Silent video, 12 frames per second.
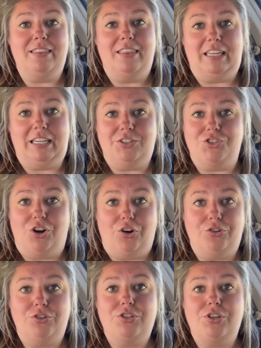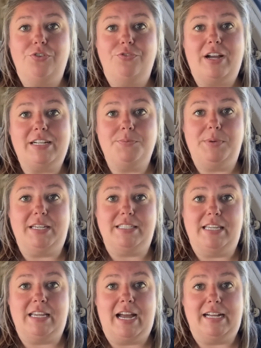the charge so fast because
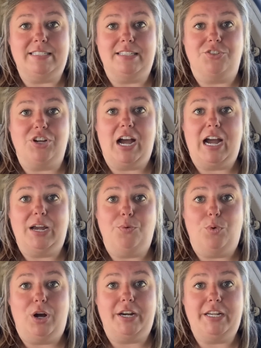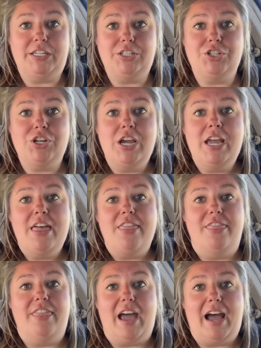it has such a high wattage
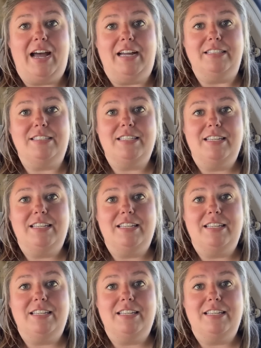that